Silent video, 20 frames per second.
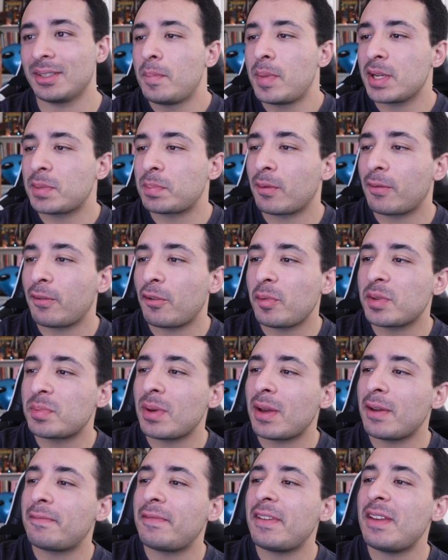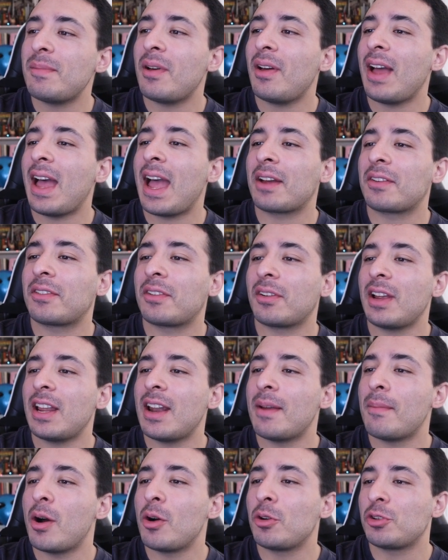Best performance by a female actor
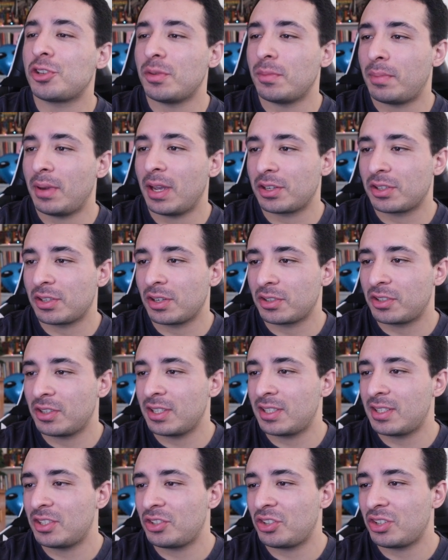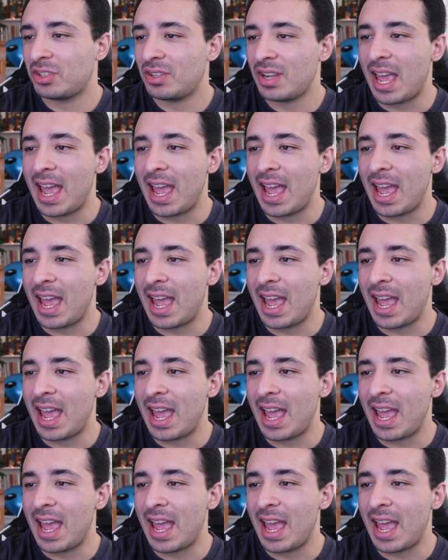in a motion picture. So this is just